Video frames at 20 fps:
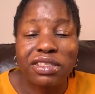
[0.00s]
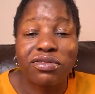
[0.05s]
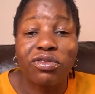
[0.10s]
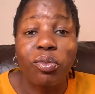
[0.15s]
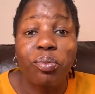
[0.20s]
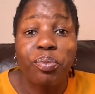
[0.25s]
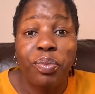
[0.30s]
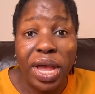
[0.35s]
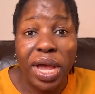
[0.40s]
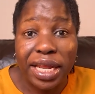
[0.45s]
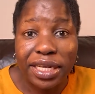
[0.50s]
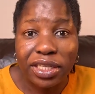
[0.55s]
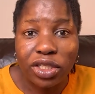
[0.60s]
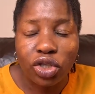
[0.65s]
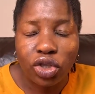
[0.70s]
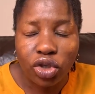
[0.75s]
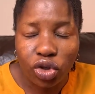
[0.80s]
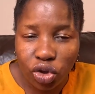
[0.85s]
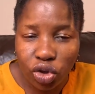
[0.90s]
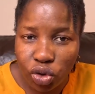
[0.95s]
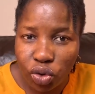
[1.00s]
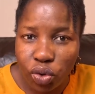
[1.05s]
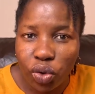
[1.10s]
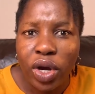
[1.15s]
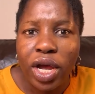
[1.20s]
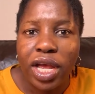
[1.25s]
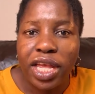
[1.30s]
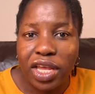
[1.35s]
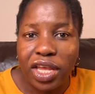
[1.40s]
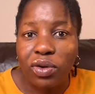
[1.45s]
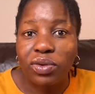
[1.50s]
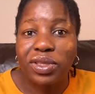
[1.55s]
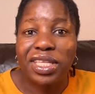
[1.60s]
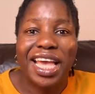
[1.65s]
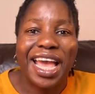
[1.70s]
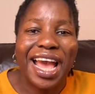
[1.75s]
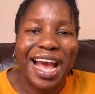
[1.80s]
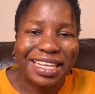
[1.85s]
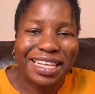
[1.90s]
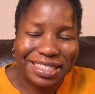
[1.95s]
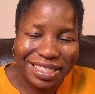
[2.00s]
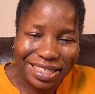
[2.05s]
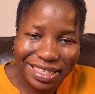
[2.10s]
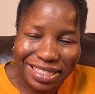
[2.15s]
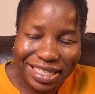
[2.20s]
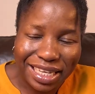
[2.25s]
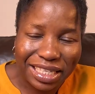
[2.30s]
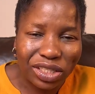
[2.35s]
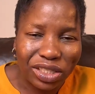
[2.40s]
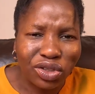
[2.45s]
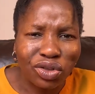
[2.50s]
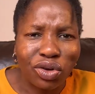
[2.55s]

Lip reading: for band 2 healthcare assistants,